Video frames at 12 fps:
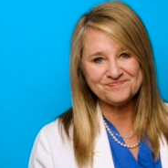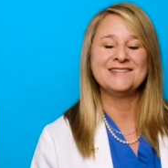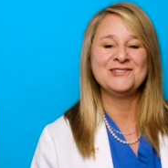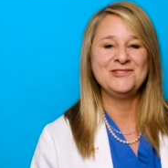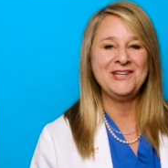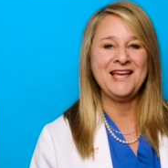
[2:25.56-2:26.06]

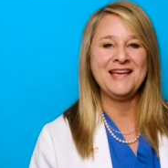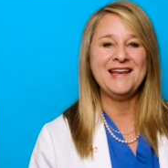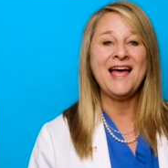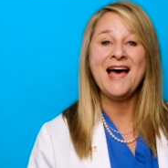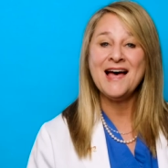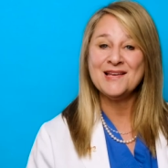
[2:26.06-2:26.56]
Lunette
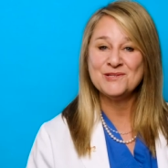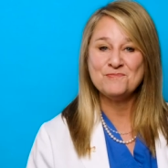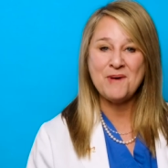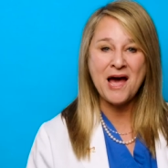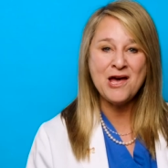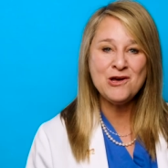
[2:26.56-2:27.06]
has
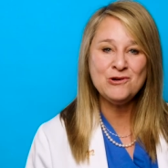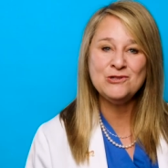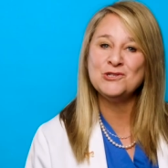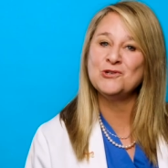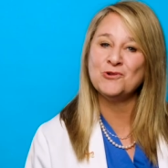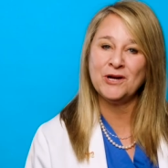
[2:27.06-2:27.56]

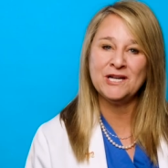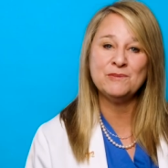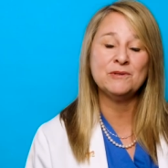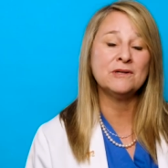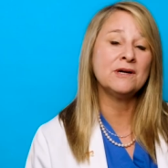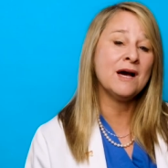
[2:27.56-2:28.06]

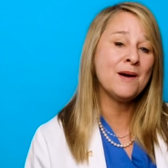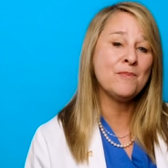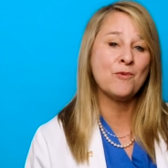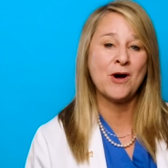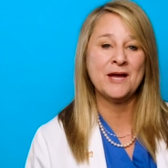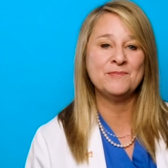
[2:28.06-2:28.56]
biodegradable cup
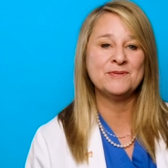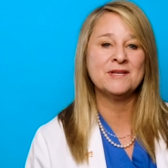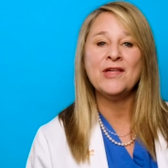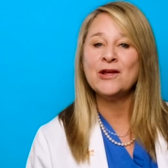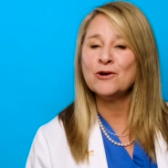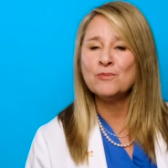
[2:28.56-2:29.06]
wipes
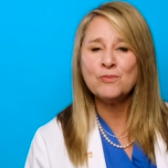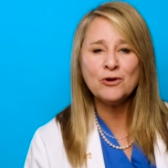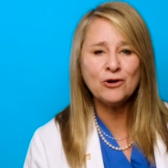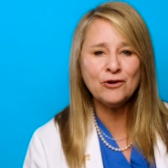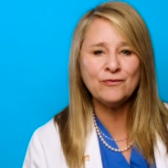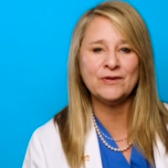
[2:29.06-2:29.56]
that are
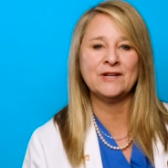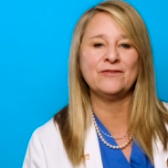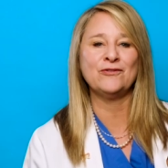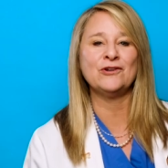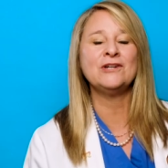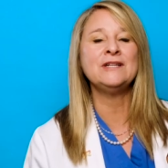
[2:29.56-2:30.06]
perfect
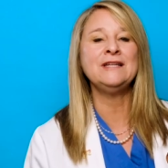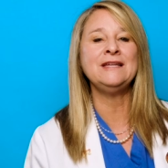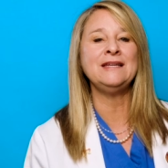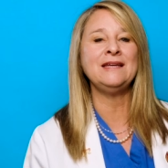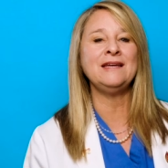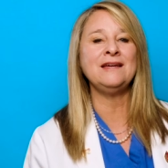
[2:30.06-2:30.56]
for
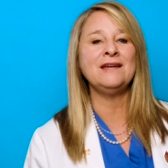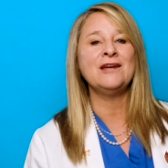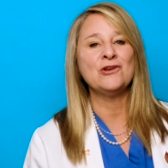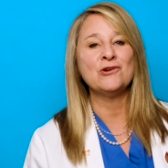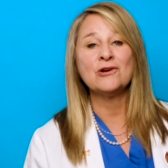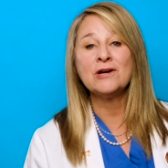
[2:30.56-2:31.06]
cleaning
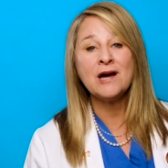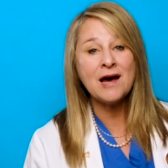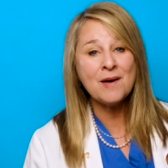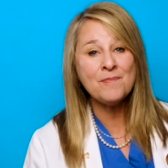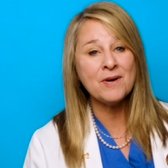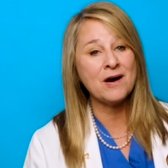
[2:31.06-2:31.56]
your
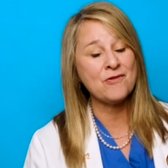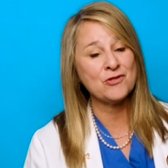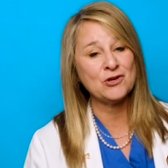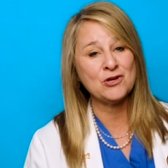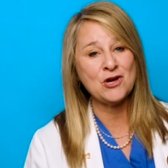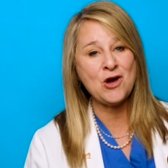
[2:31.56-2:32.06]
cup on
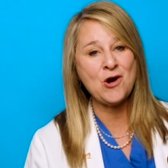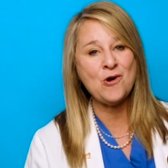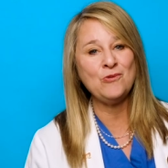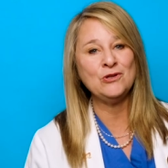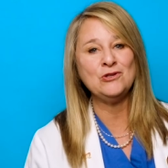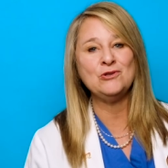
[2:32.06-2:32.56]
the go
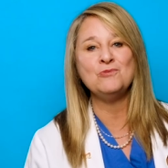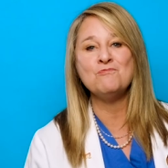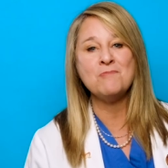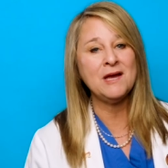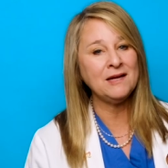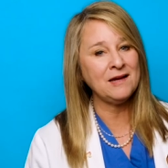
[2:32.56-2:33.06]
when you
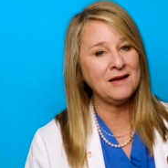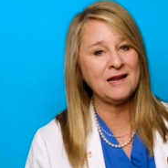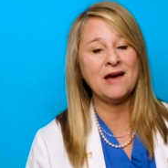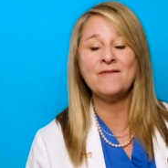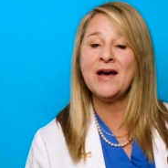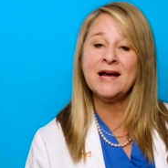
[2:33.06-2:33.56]
may not
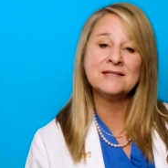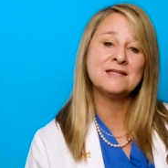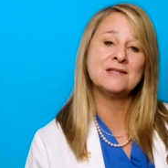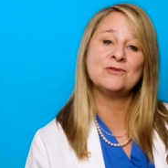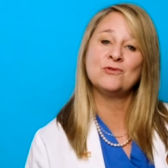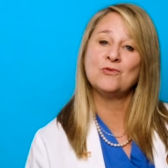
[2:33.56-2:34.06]
have
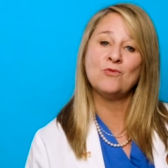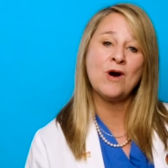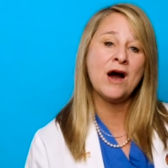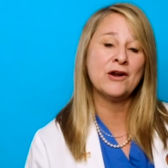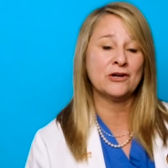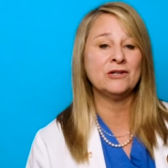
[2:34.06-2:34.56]
access to
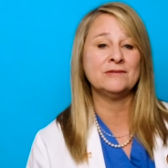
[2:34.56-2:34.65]
water.